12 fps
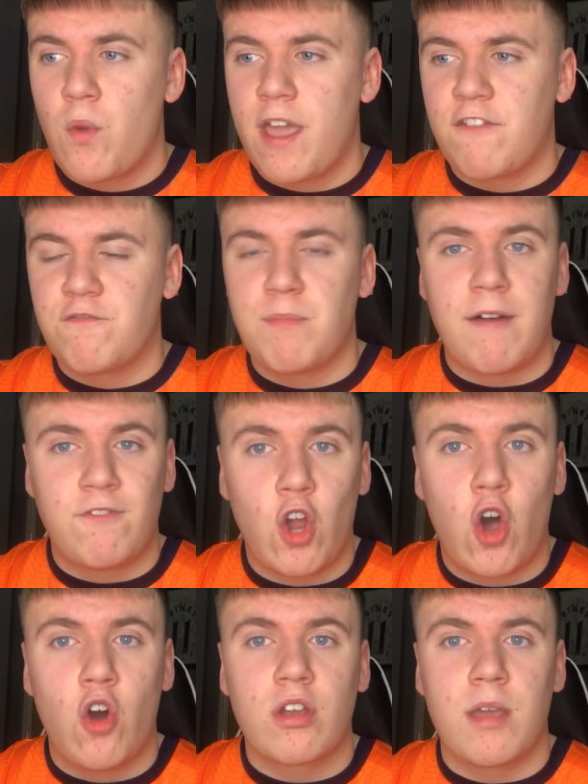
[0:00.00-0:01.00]
with my
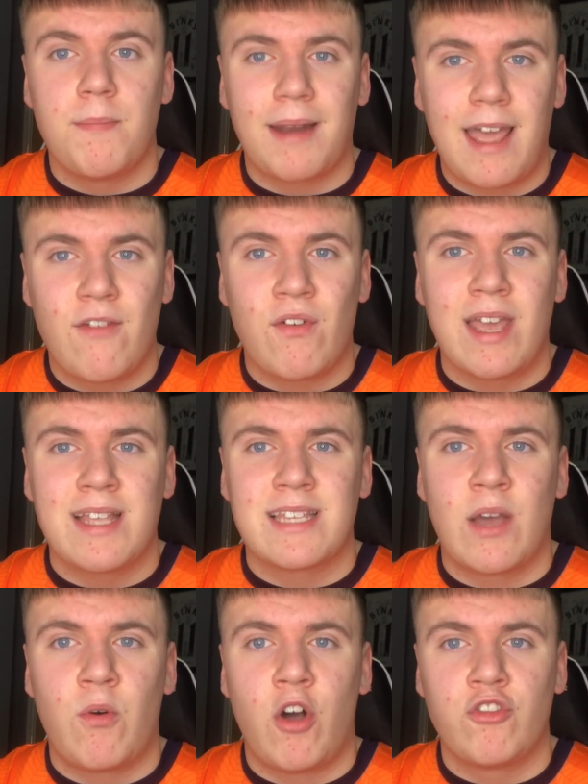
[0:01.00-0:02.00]
vlog and player
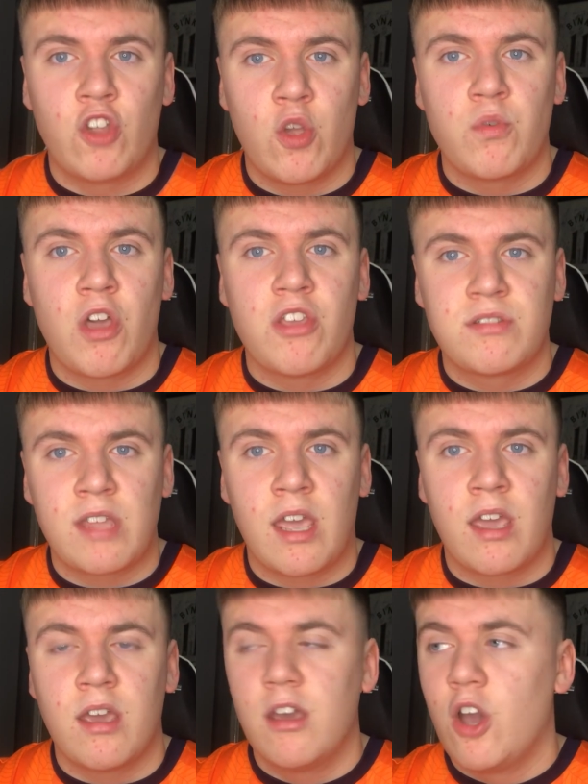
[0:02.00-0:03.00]
ratings out on New Year's
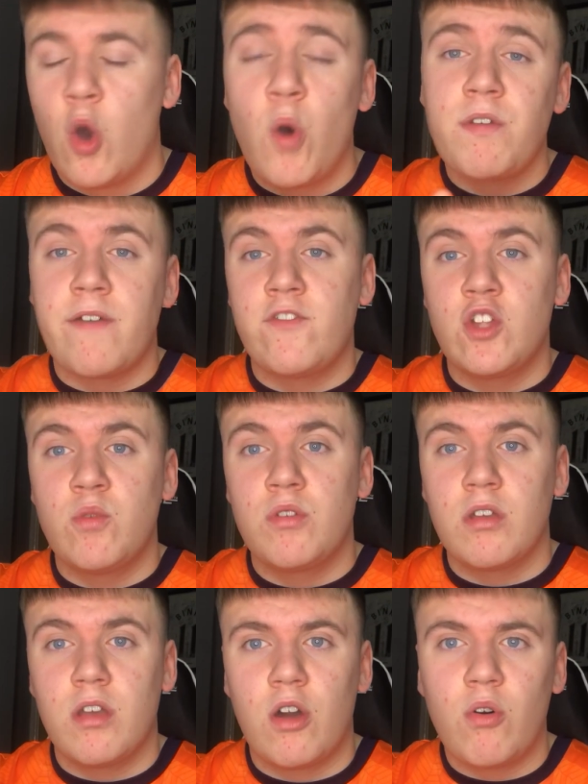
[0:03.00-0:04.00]
Day. Hope you have a
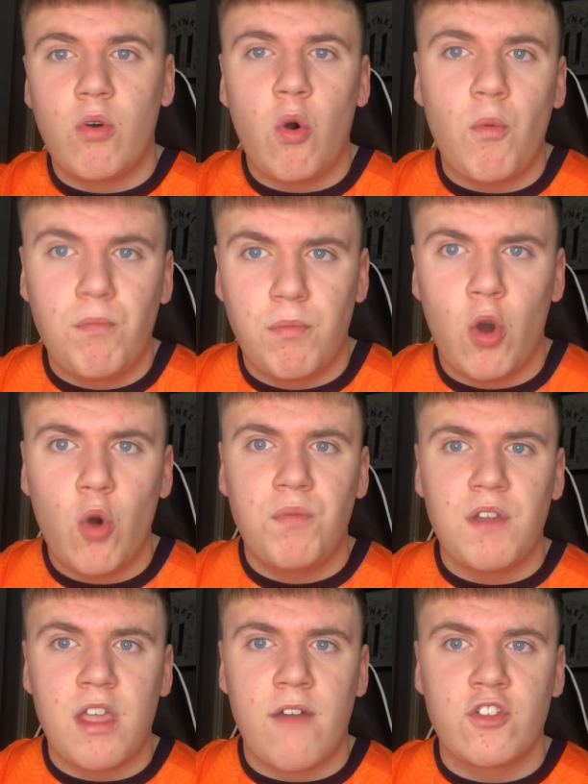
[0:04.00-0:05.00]
new,
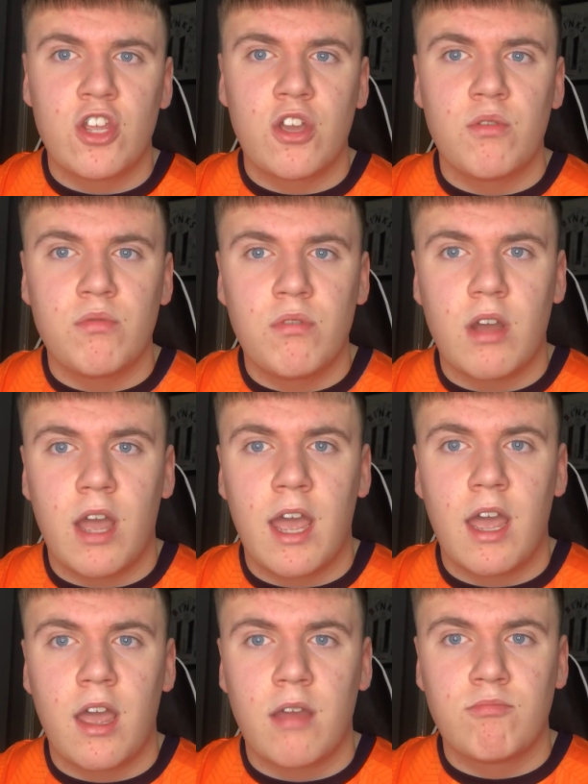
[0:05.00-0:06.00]
hopefully you have a new,
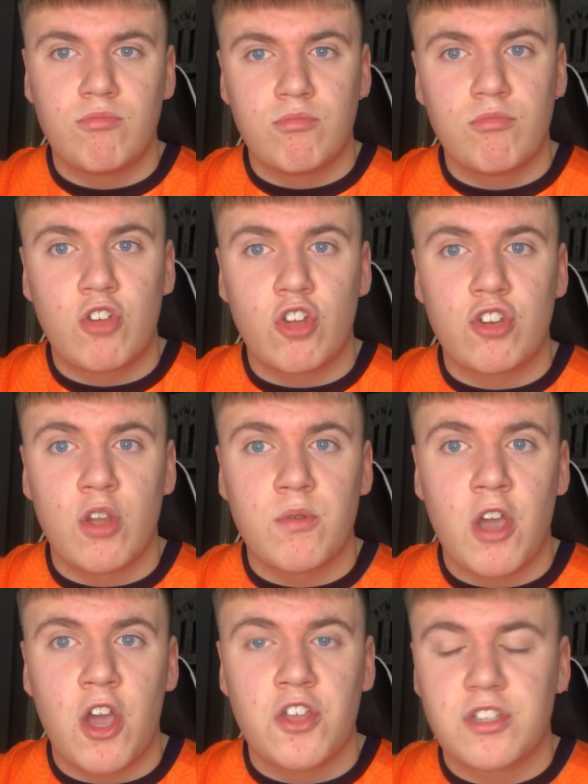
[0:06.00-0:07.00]
good New
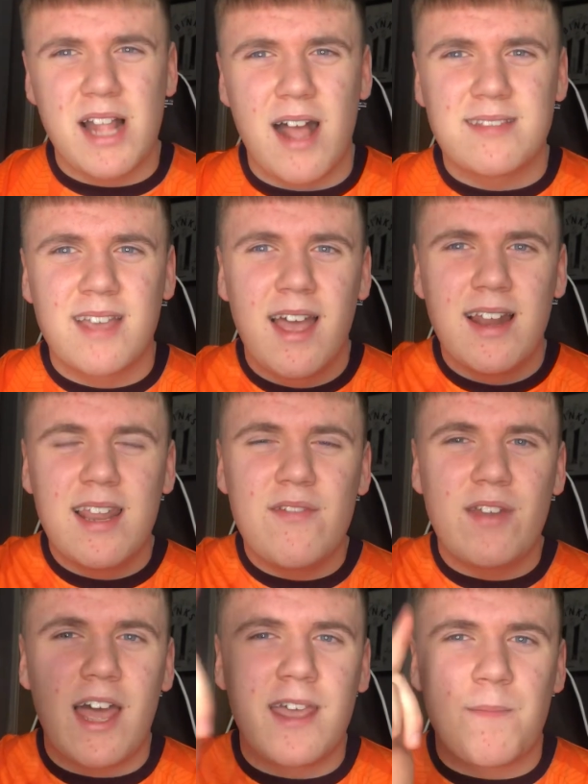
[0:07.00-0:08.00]
Year. Anyways, lads,
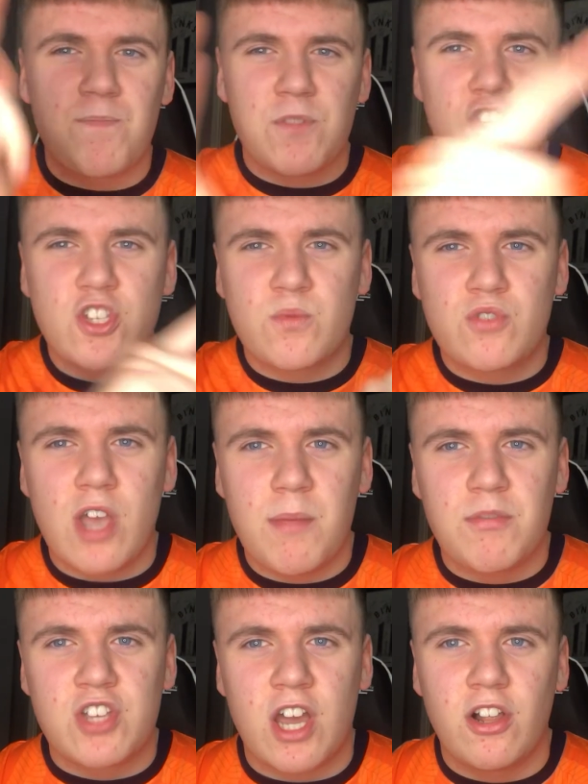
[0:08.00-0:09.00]
leave a like,
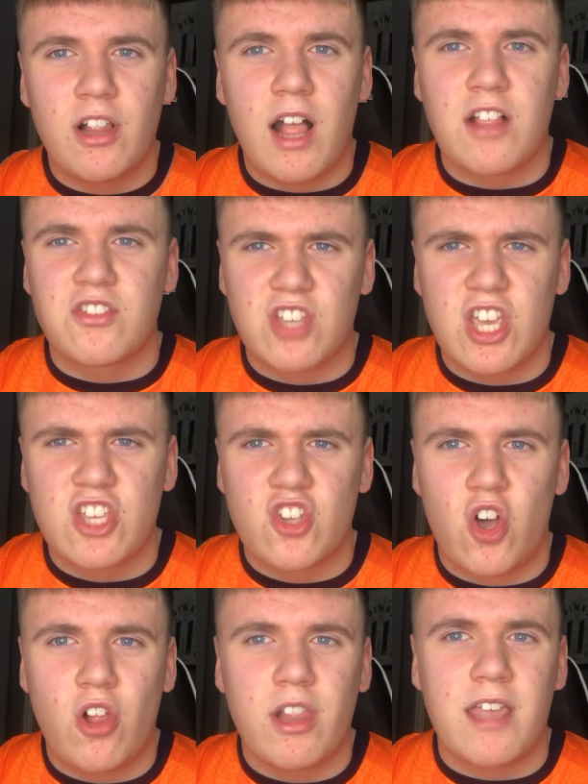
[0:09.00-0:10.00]
subscribe to the channel. I'll see
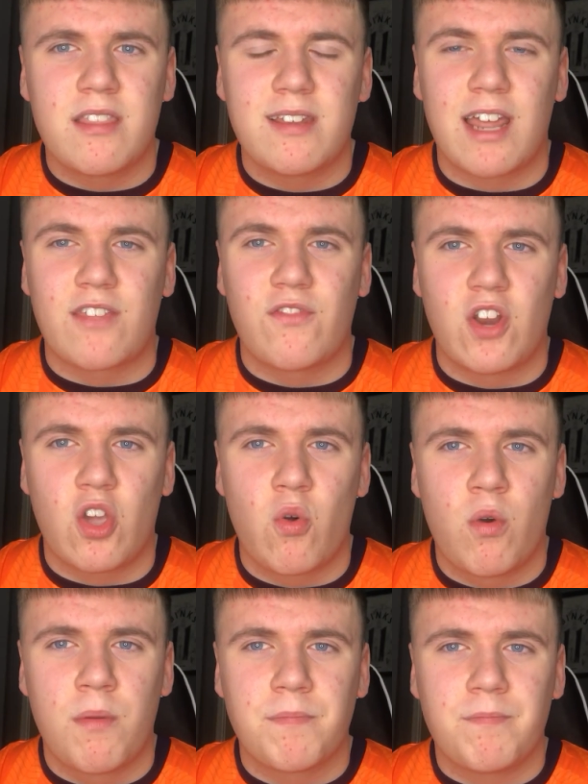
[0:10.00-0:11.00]
you all in the next
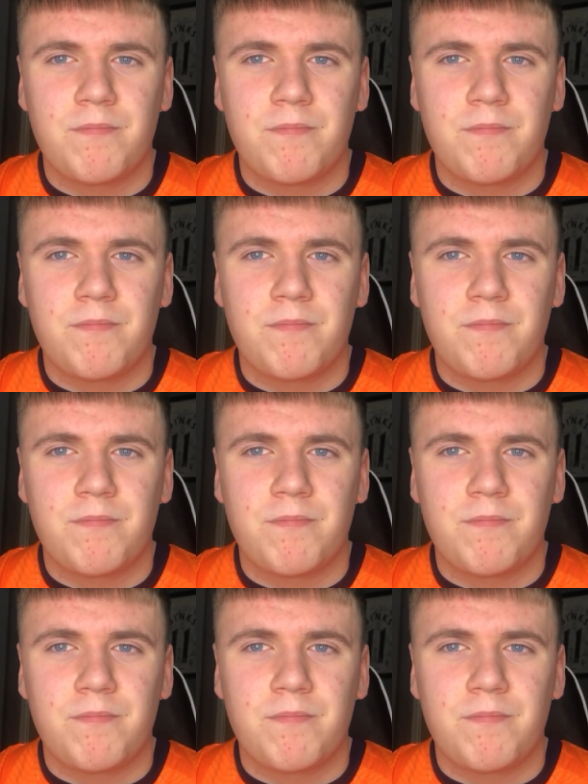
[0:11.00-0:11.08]
video.